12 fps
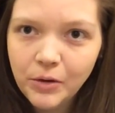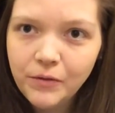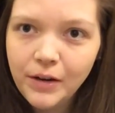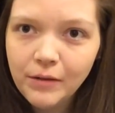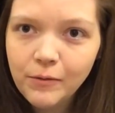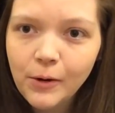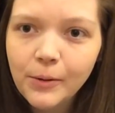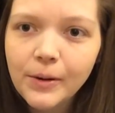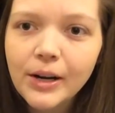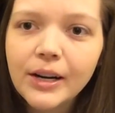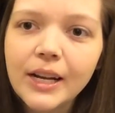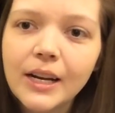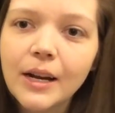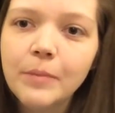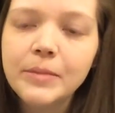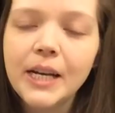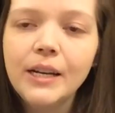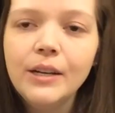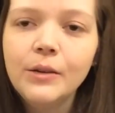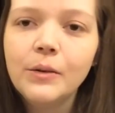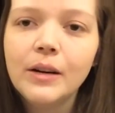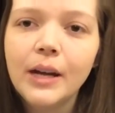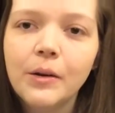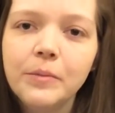moving forward and update you
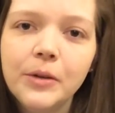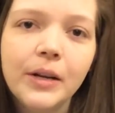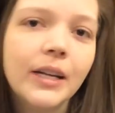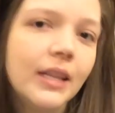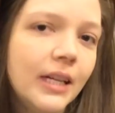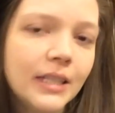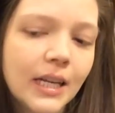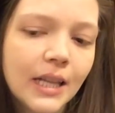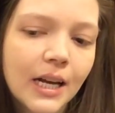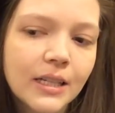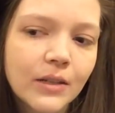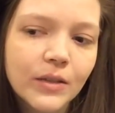on how I'm doing and things like that.